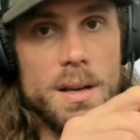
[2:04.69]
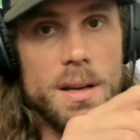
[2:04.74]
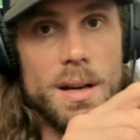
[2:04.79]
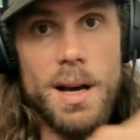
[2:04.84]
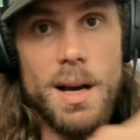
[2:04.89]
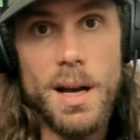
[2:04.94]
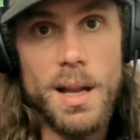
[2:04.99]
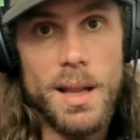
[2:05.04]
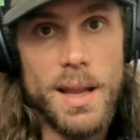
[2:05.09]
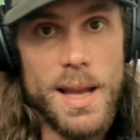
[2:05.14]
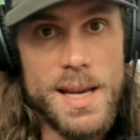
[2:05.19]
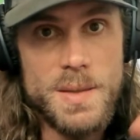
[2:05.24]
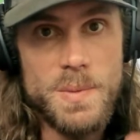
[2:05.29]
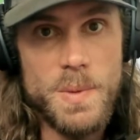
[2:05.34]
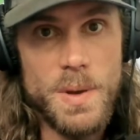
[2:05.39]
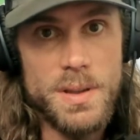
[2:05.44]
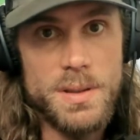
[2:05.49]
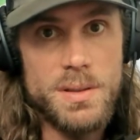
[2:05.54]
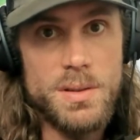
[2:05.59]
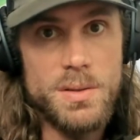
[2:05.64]
Last
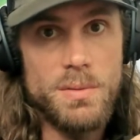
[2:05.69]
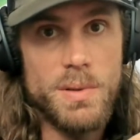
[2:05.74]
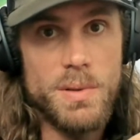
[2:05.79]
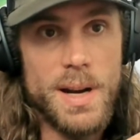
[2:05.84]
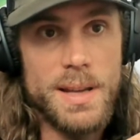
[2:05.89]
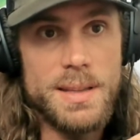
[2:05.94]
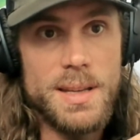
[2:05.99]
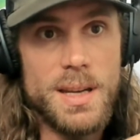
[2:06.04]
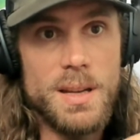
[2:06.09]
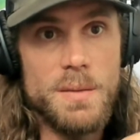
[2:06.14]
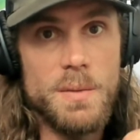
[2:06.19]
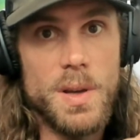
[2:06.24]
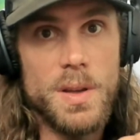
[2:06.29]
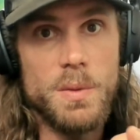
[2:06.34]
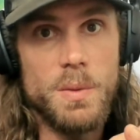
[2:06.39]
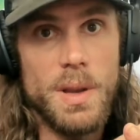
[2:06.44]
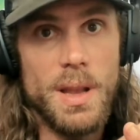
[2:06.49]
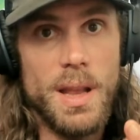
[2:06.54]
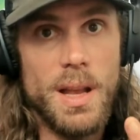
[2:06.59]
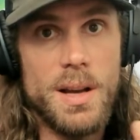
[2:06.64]
month, too, right at the end of the
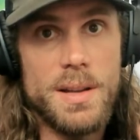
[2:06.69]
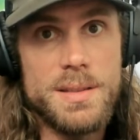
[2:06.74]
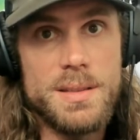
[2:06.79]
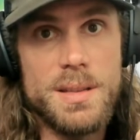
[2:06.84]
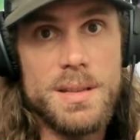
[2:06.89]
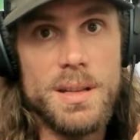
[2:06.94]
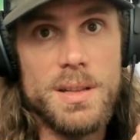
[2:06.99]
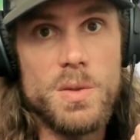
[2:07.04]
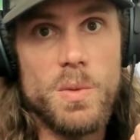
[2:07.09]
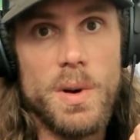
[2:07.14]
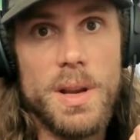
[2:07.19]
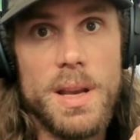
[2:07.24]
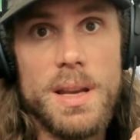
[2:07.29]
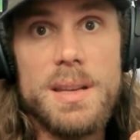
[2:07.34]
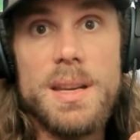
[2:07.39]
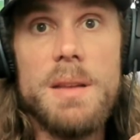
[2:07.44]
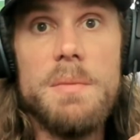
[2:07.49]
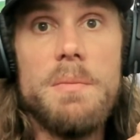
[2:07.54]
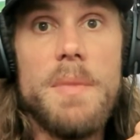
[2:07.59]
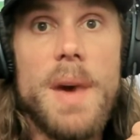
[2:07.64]
month, we launched the
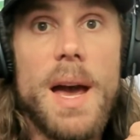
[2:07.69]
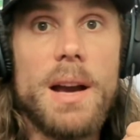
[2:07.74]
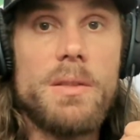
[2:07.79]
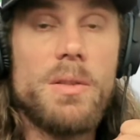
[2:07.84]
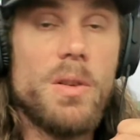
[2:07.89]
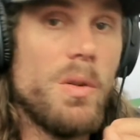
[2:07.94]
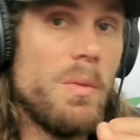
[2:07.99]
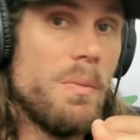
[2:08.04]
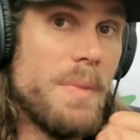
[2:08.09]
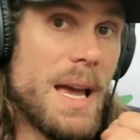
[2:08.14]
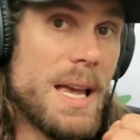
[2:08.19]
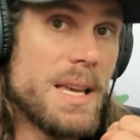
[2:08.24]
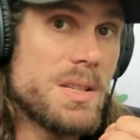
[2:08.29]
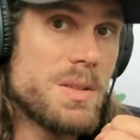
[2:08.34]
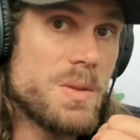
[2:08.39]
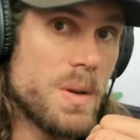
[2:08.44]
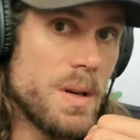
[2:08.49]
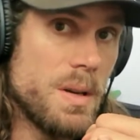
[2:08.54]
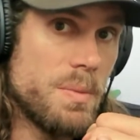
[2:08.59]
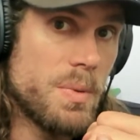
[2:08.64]
28-day macro
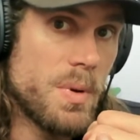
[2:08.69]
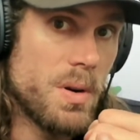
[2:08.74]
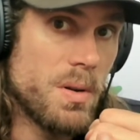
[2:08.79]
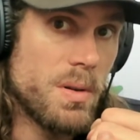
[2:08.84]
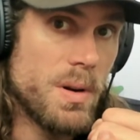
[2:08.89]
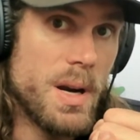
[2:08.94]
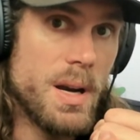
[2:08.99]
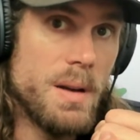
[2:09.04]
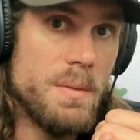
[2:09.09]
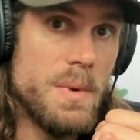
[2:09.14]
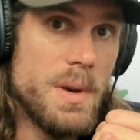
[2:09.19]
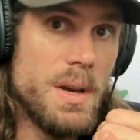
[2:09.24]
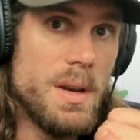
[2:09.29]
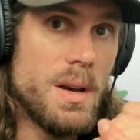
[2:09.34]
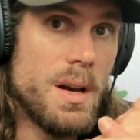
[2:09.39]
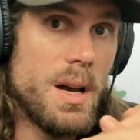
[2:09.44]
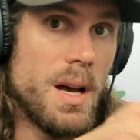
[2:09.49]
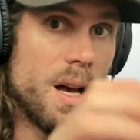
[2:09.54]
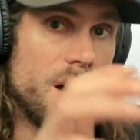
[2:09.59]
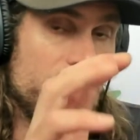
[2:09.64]
mastery program,
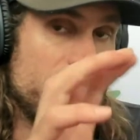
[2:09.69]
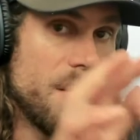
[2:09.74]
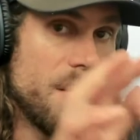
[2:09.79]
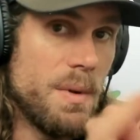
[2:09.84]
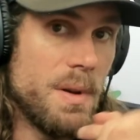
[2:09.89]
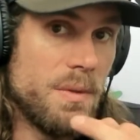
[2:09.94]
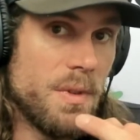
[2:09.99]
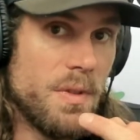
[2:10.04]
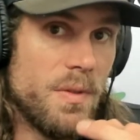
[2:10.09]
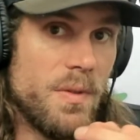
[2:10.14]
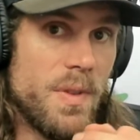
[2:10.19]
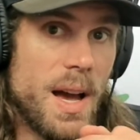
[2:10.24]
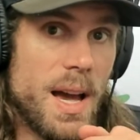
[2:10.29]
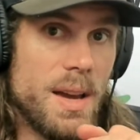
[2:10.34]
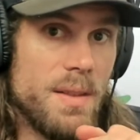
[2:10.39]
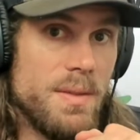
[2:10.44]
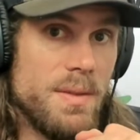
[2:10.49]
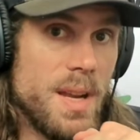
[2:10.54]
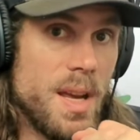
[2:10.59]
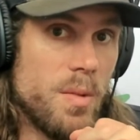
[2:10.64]
and we have a
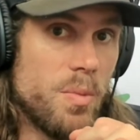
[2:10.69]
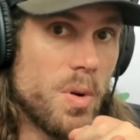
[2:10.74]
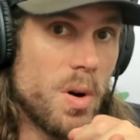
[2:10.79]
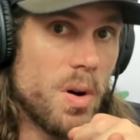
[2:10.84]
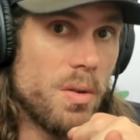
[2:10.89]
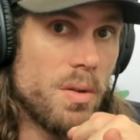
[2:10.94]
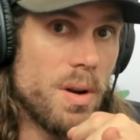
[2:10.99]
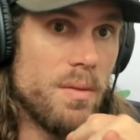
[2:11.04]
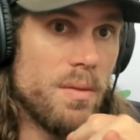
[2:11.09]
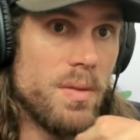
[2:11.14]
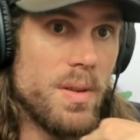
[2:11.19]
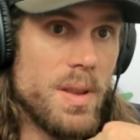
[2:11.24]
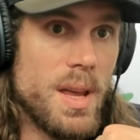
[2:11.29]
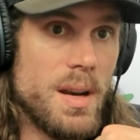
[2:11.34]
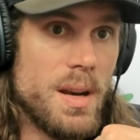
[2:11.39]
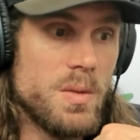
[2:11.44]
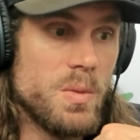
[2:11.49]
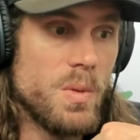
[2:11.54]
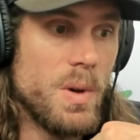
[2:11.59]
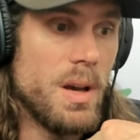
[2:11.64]
5-day program for
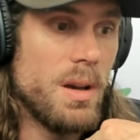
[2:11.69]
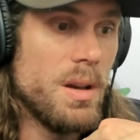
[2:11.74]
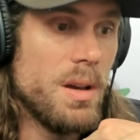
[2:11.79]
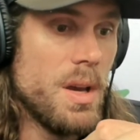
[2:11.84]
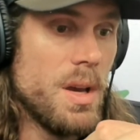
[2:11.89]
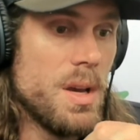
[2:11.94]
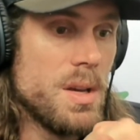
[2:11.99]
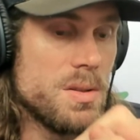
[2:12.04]
that as well.